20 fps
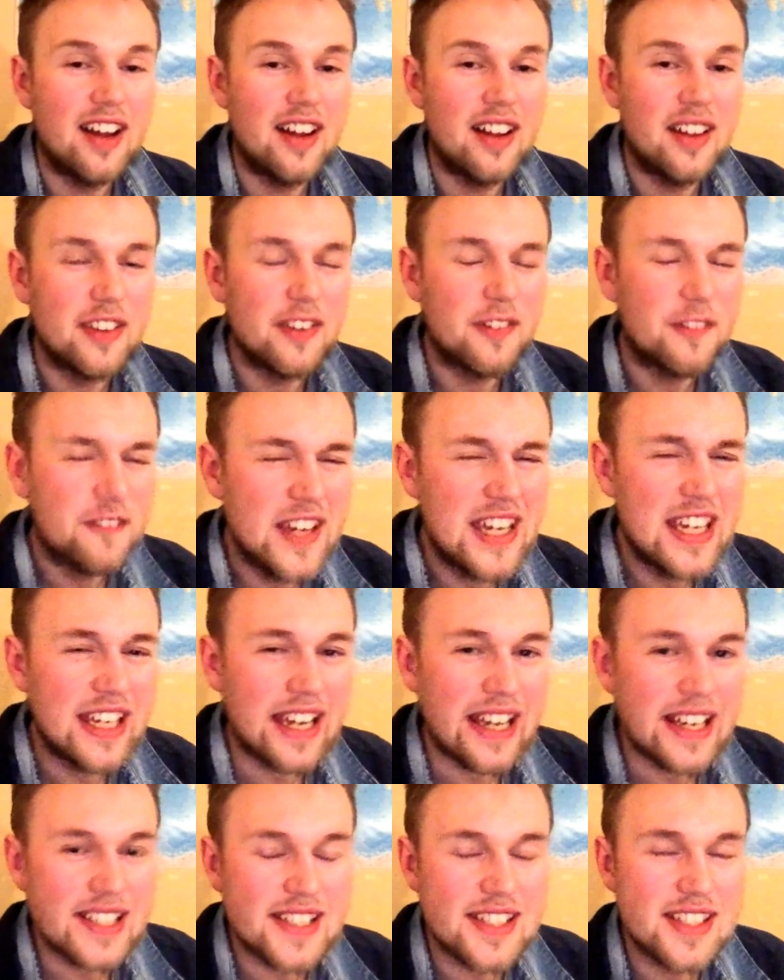the thing
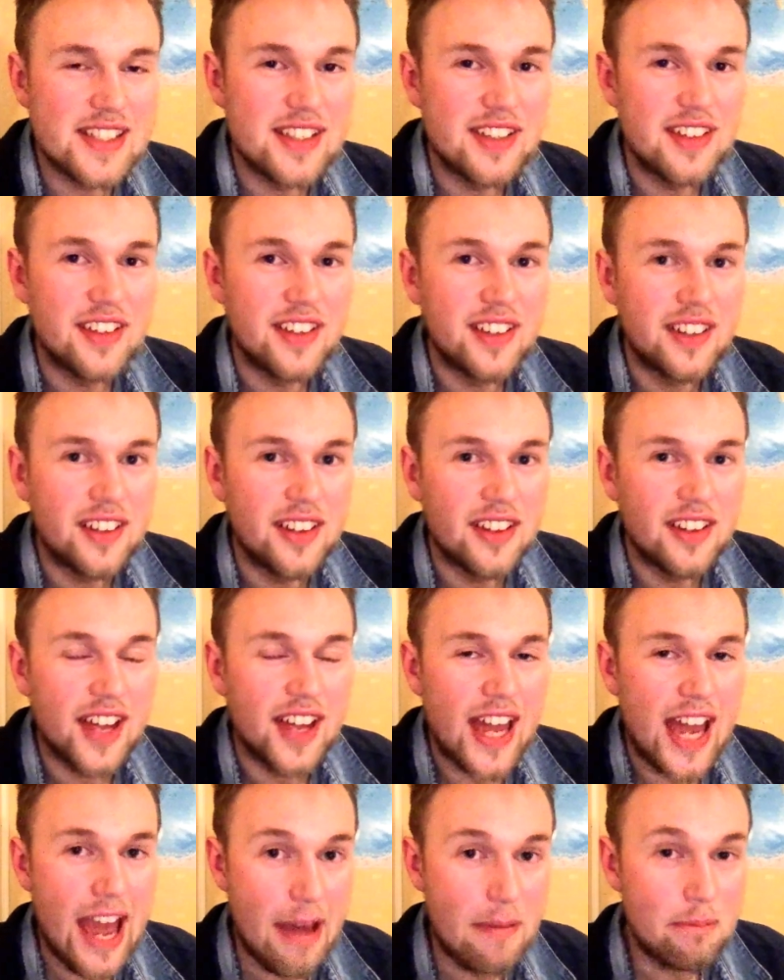is,
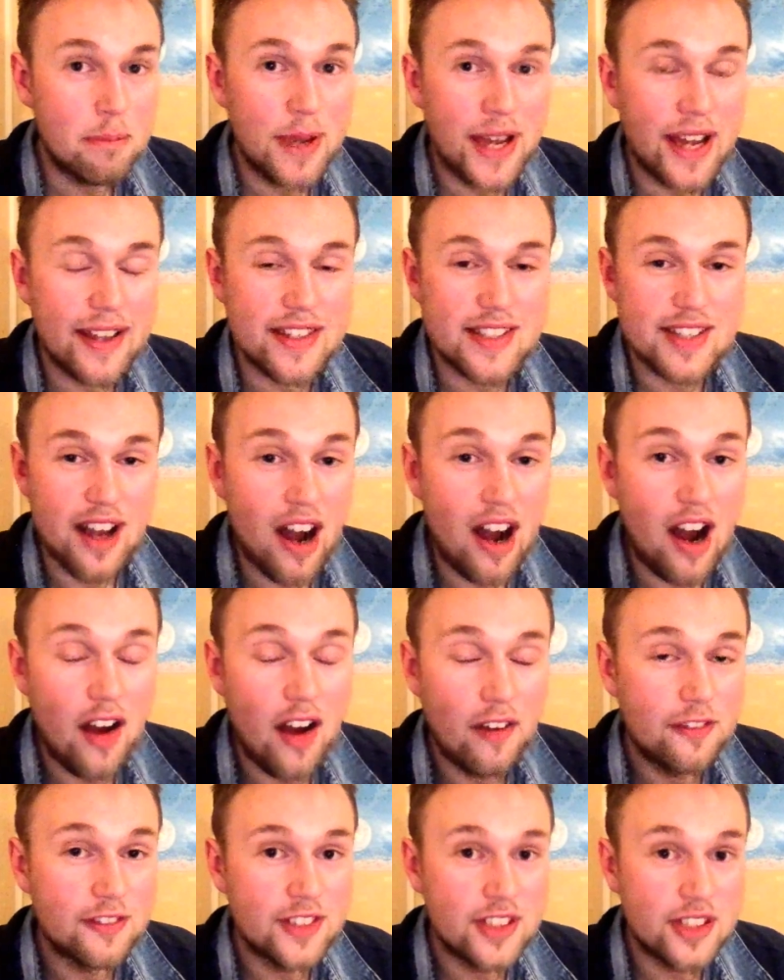empaths
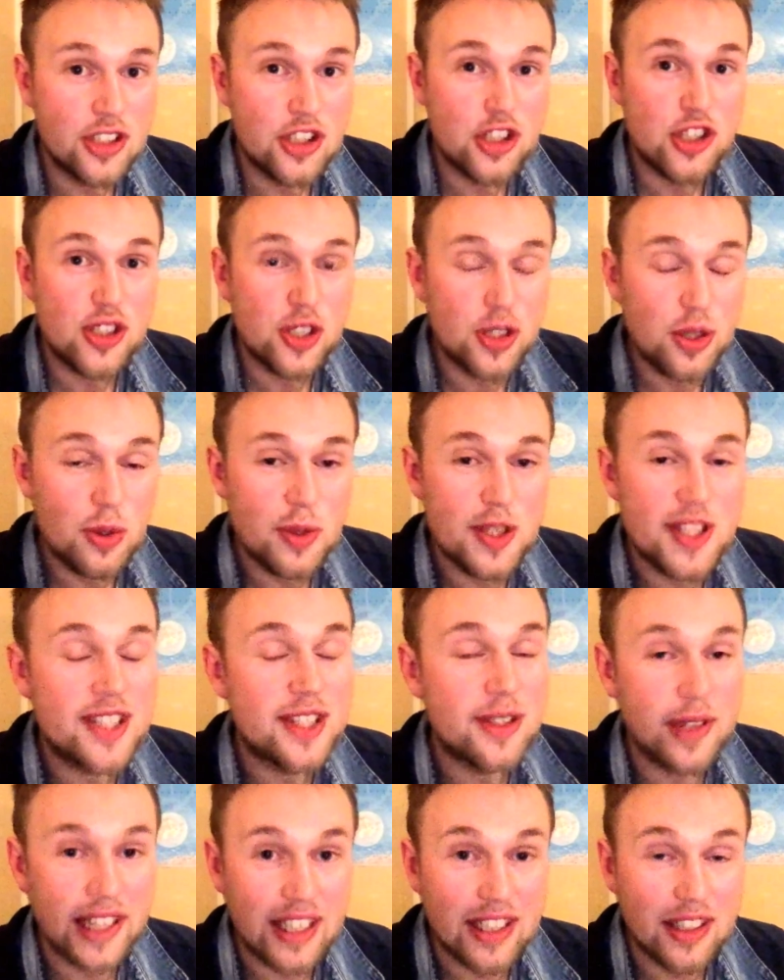often choose
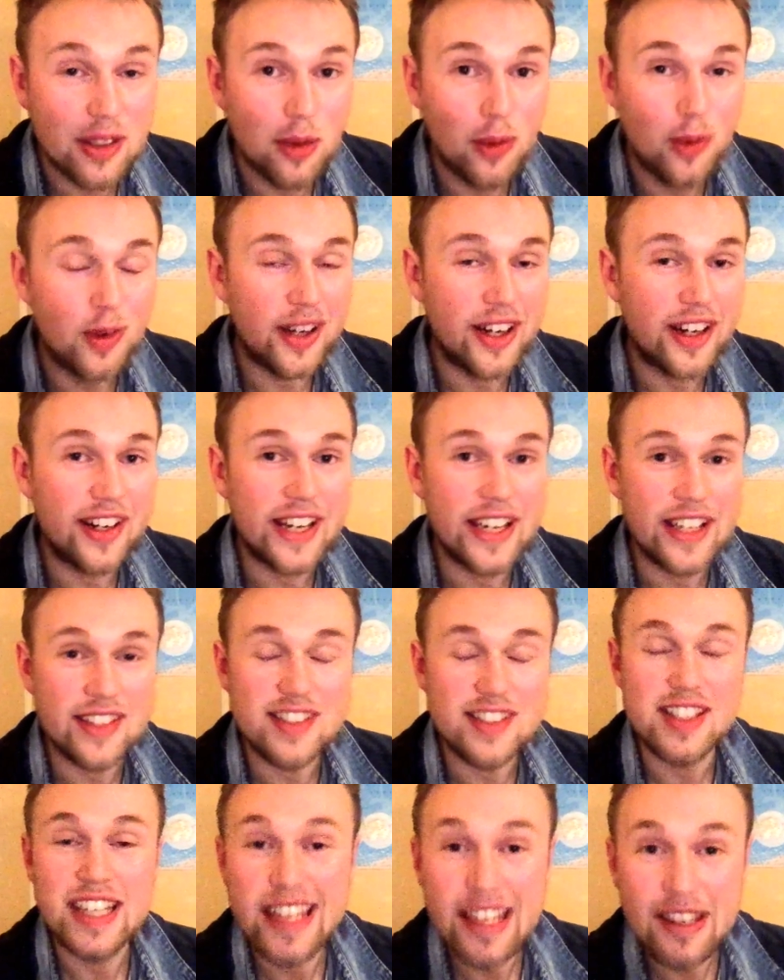to ignore
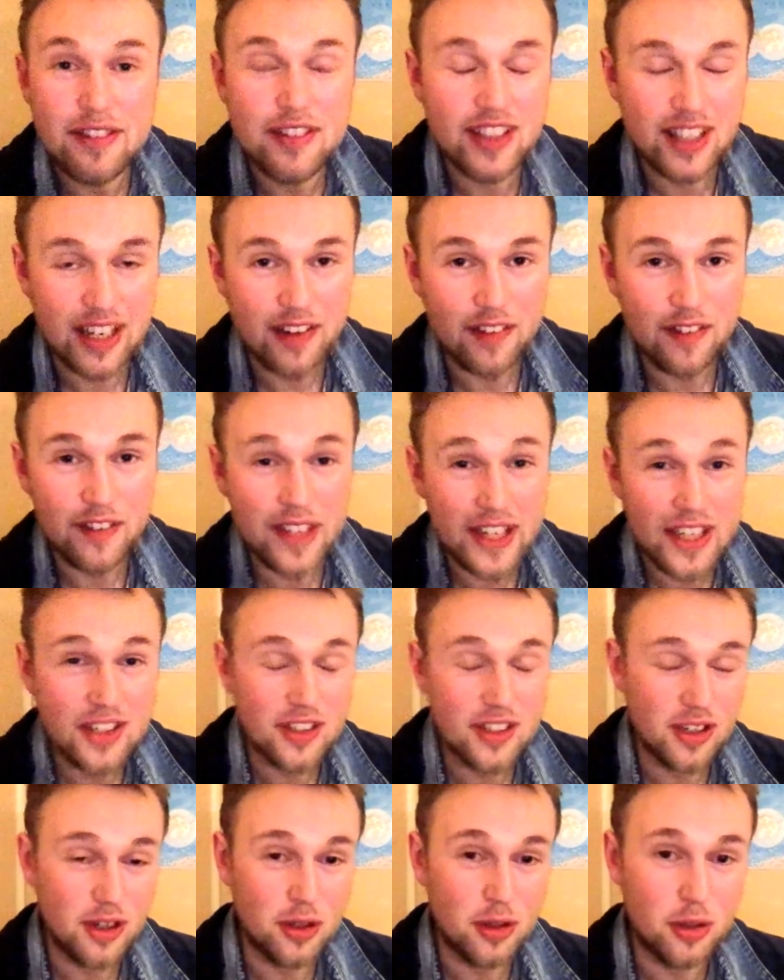it, even if they
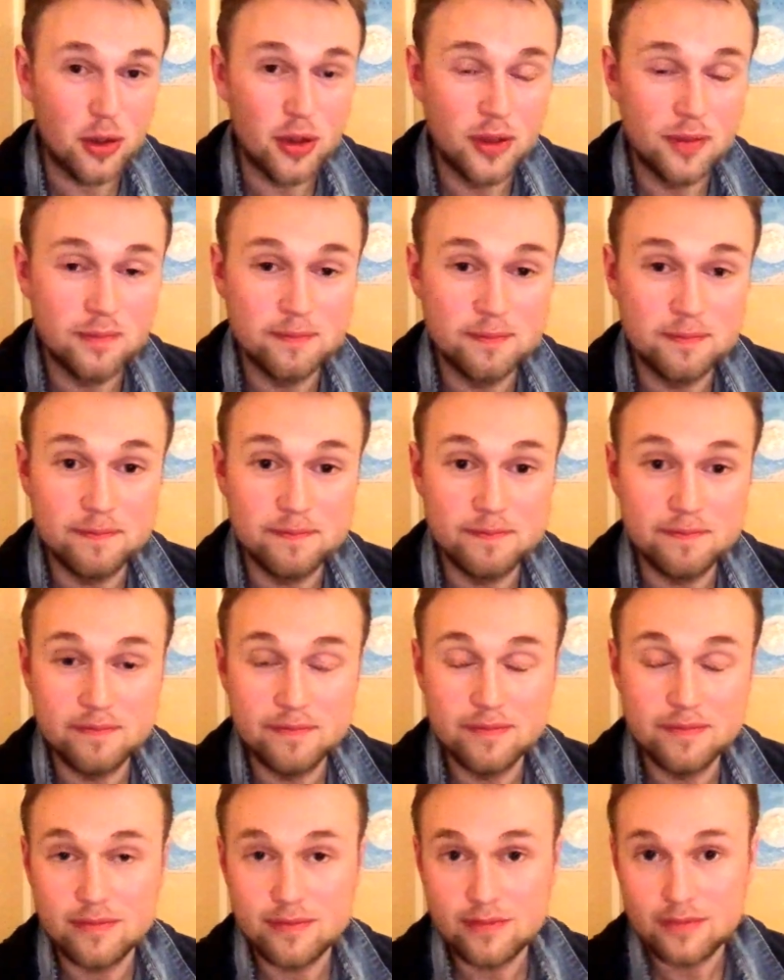know
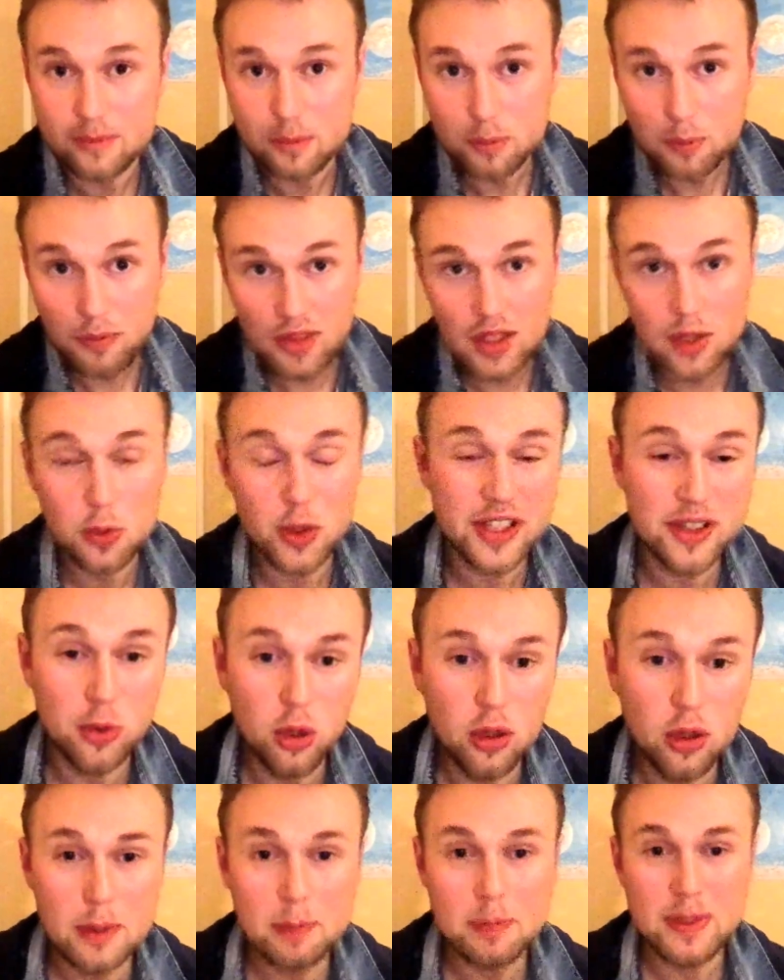where
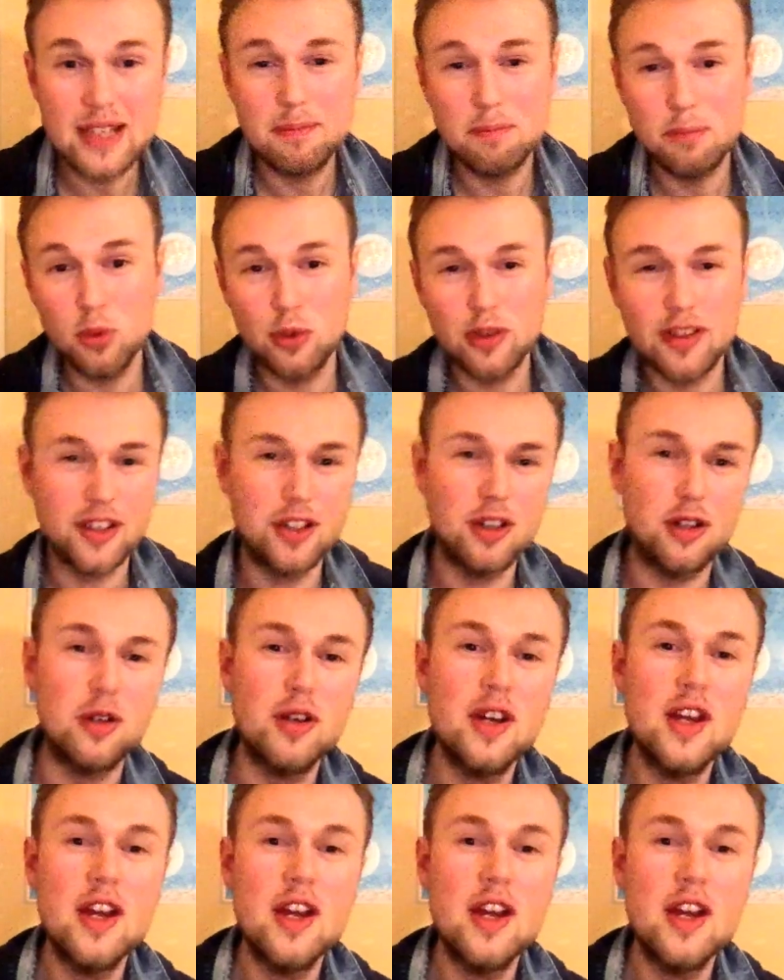normal people go,